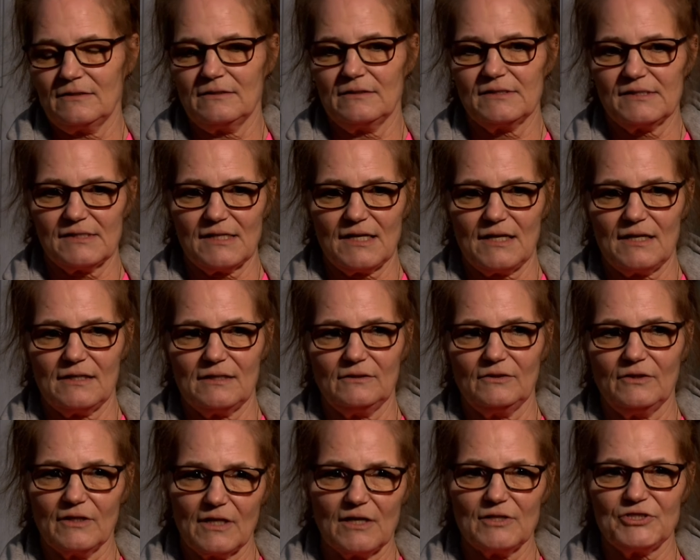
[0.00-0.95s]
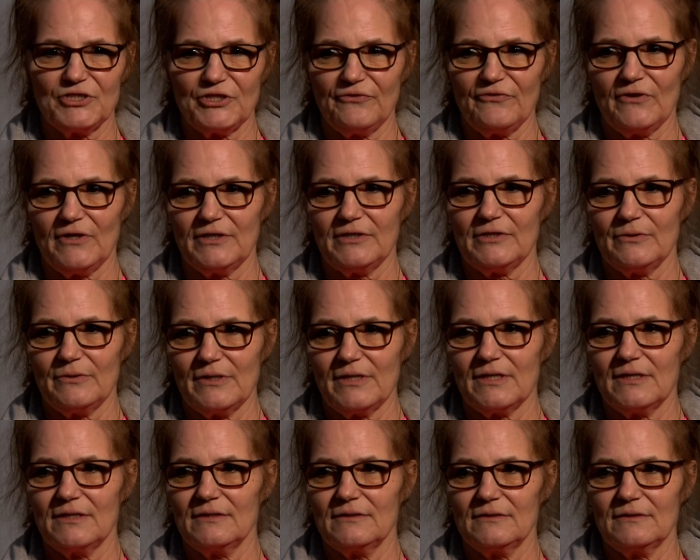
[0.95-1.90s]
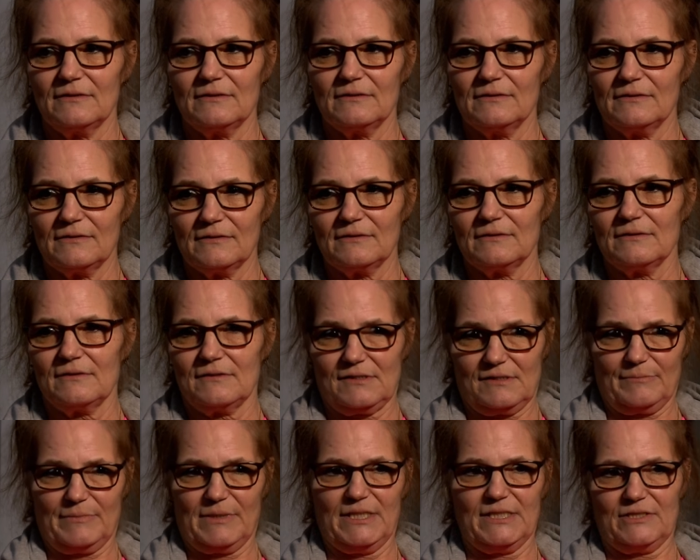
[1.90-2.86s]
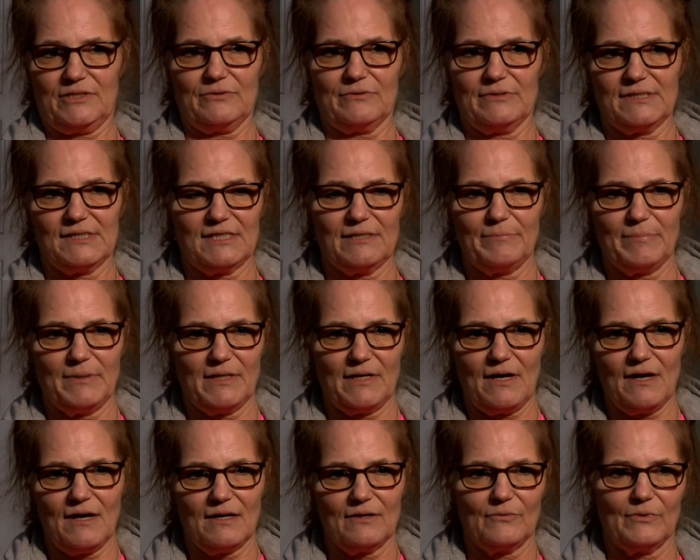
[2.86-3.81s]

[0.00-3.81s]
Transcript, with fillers: said, look out your front door somebody's doing CPR.